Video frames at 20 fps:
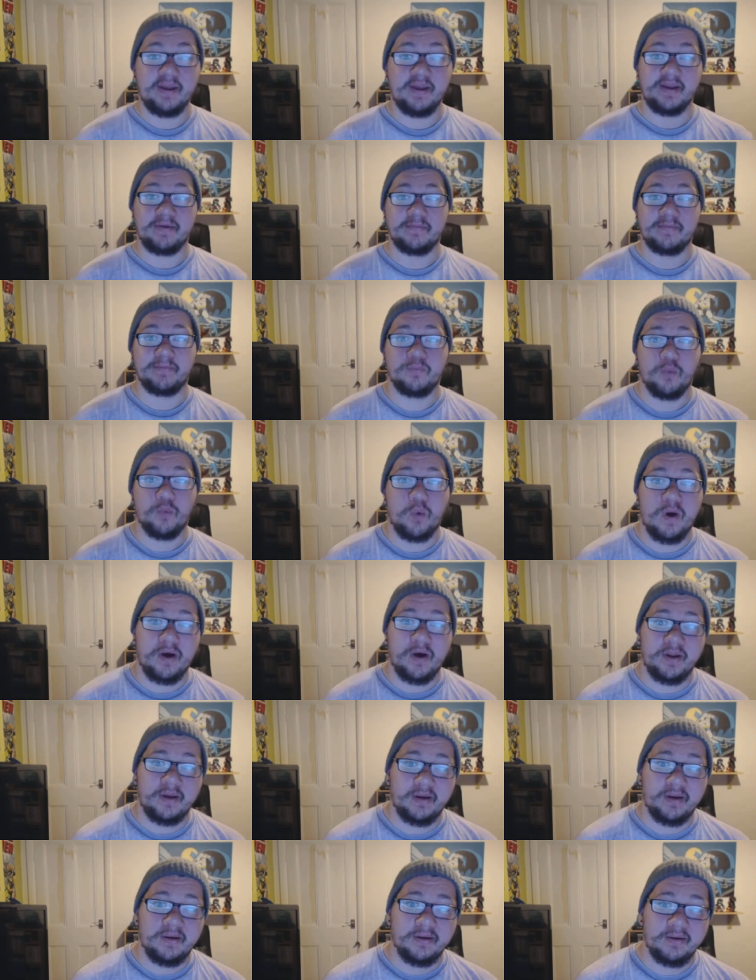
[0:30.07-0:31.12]
item
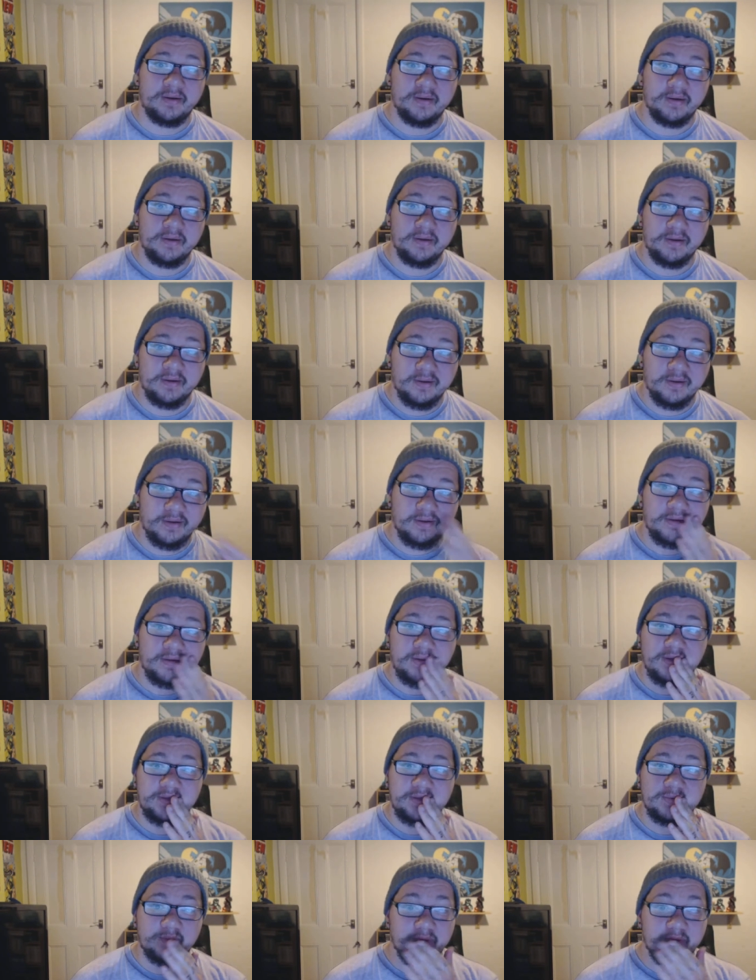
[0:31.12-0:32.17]
one.
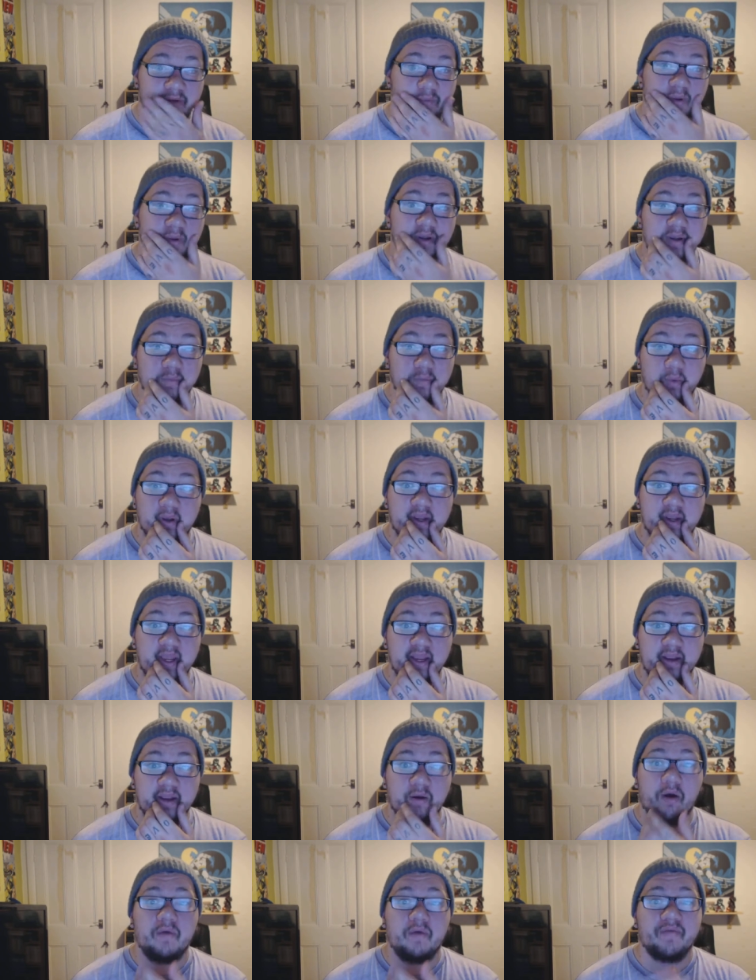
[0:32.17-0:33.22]
We're
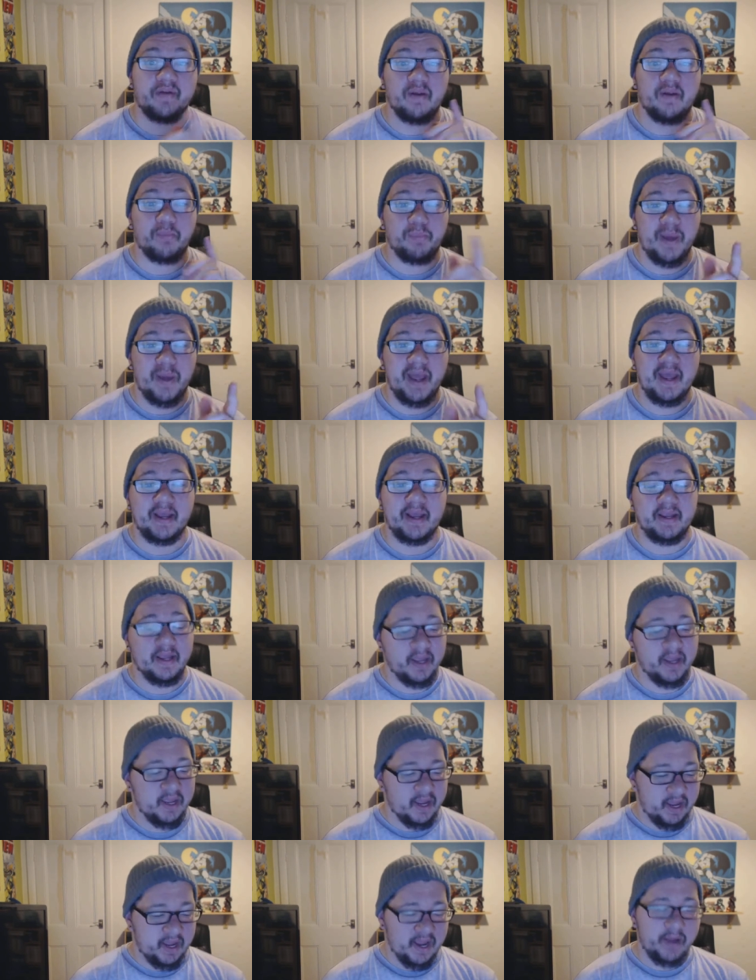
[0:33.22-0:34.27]
kicking it off in a bang.
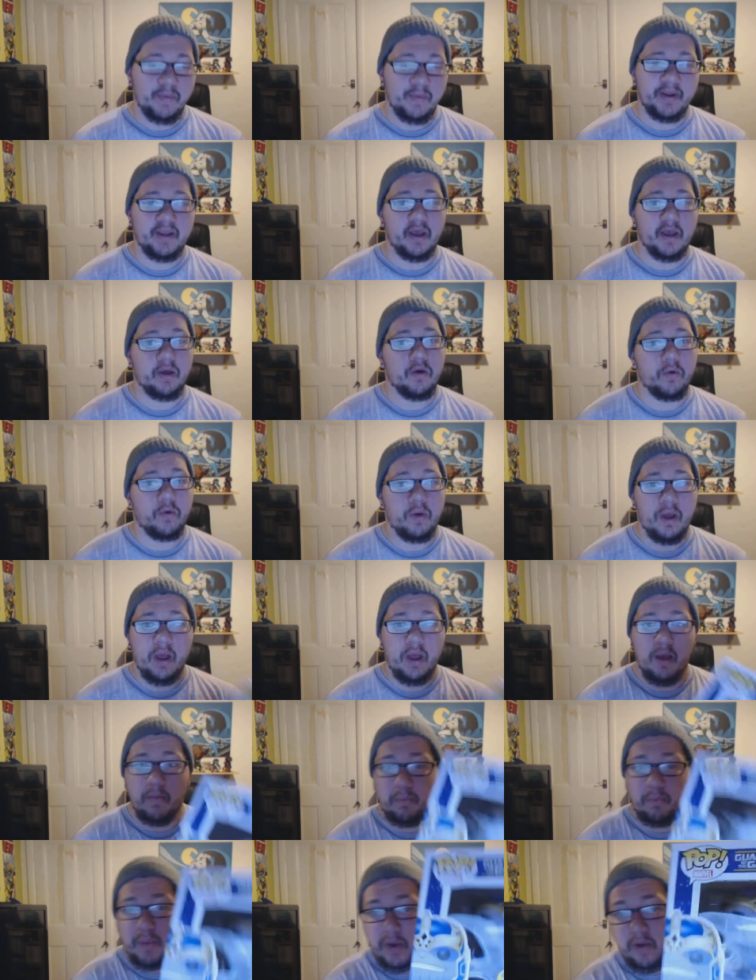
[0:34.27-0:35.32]
Here we go.
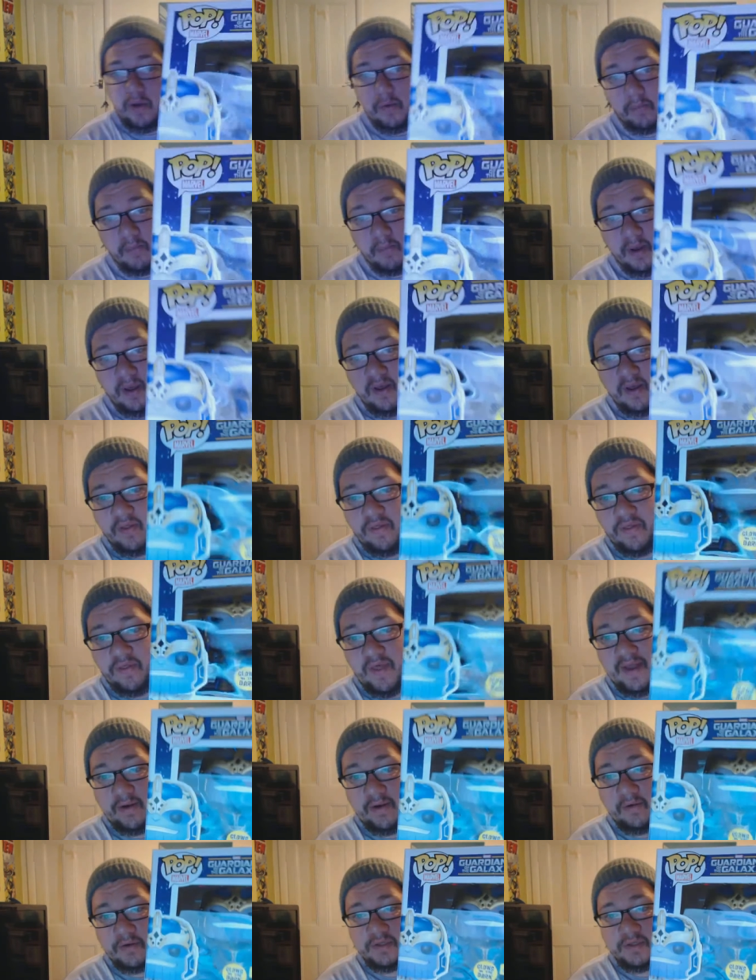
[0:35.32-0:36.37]
Boom.
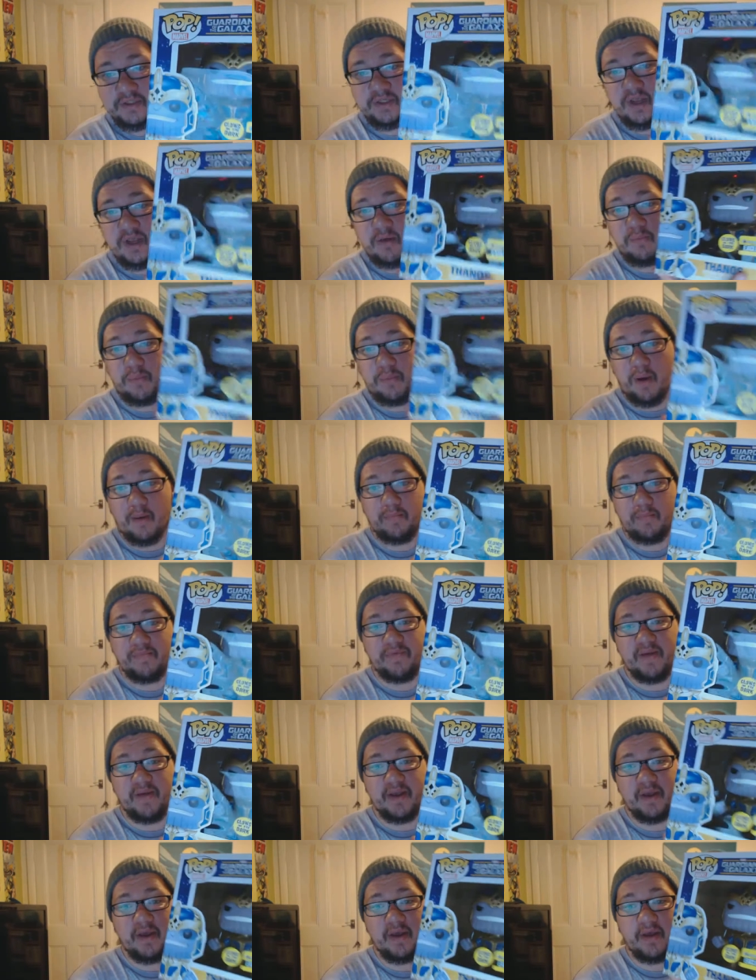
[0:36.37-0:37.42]
Thanos pop
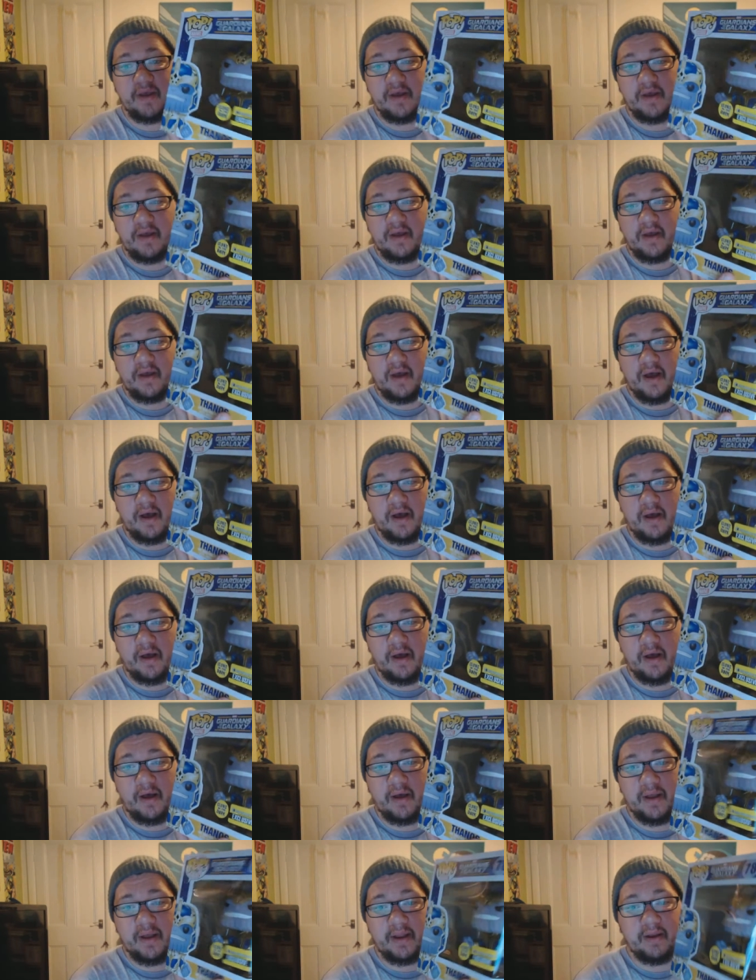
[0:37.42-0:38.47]
figure.
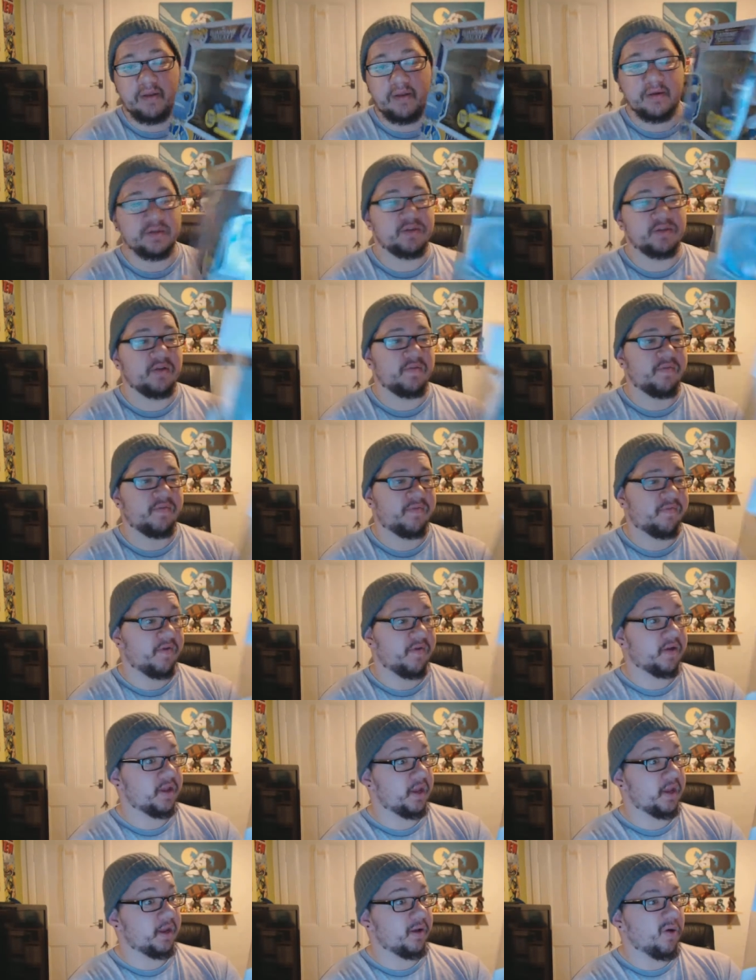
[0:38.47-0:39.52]
It looks
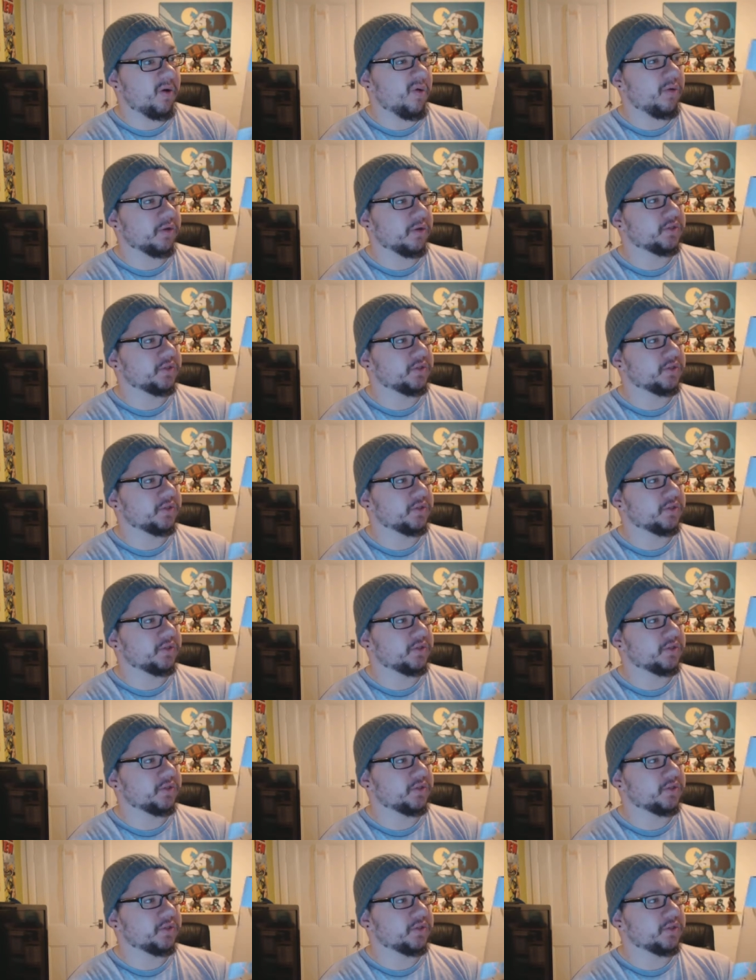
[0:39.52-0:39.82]
fucking